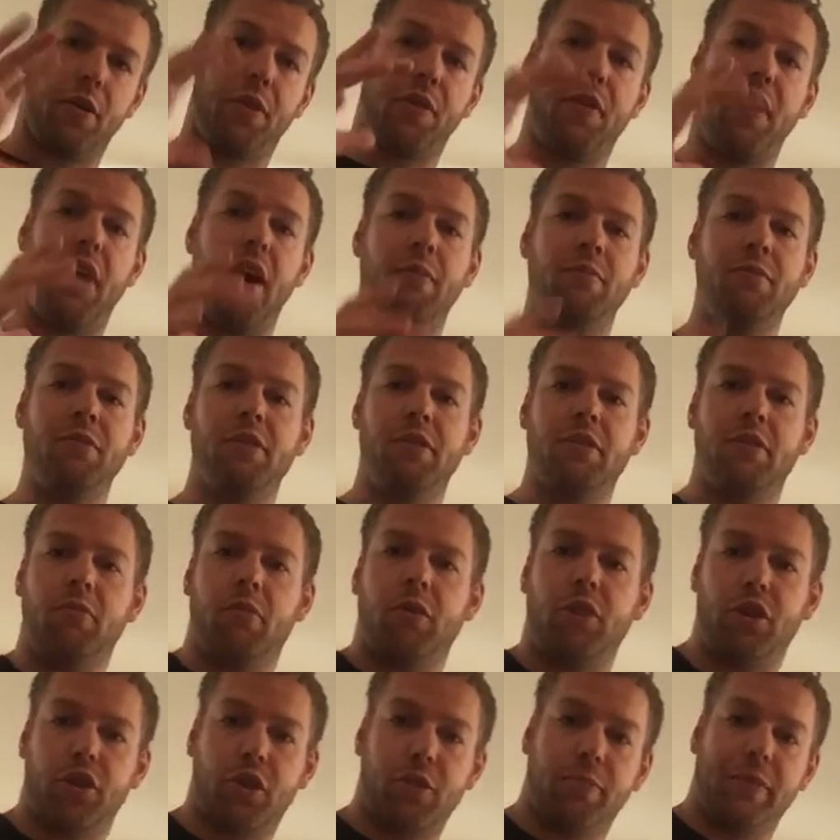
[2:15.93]
thumbs,
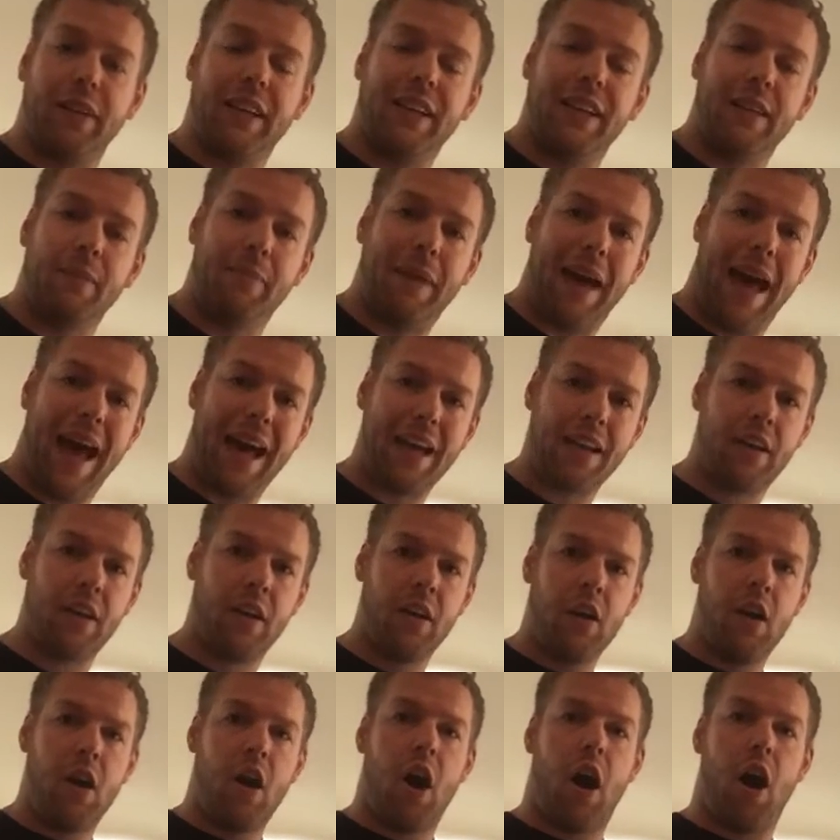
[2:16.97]
which should be in the back,
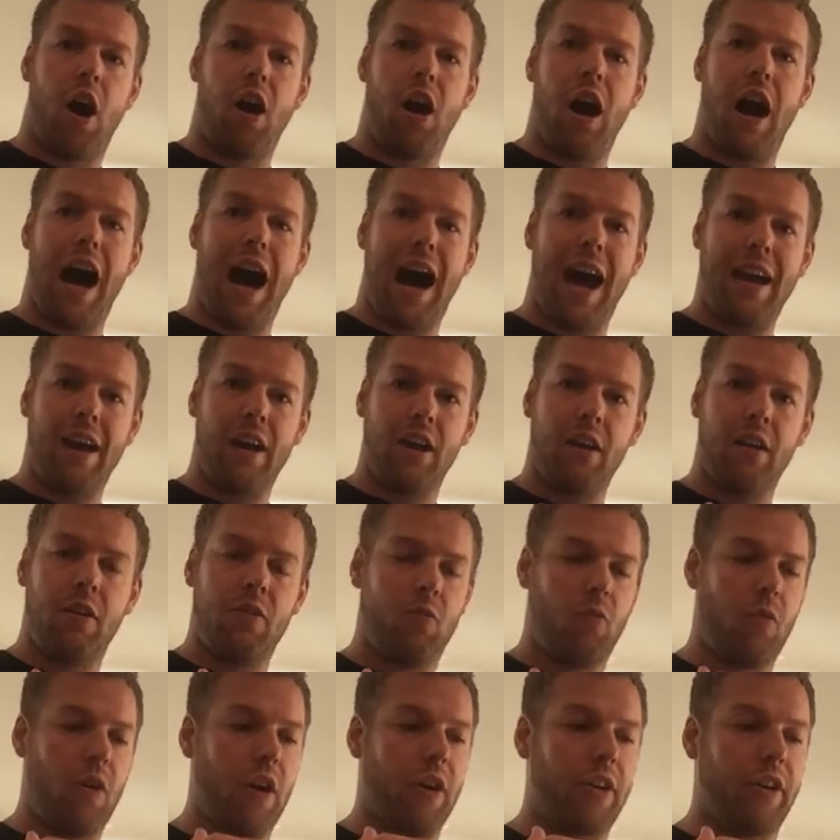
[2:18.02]
are higher
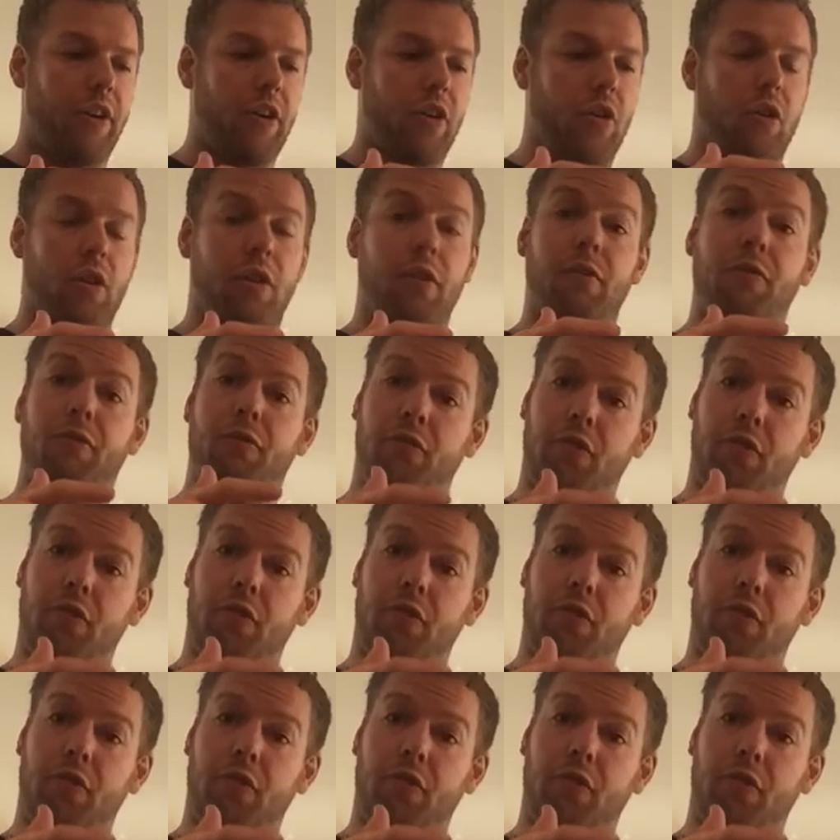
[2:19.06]
while your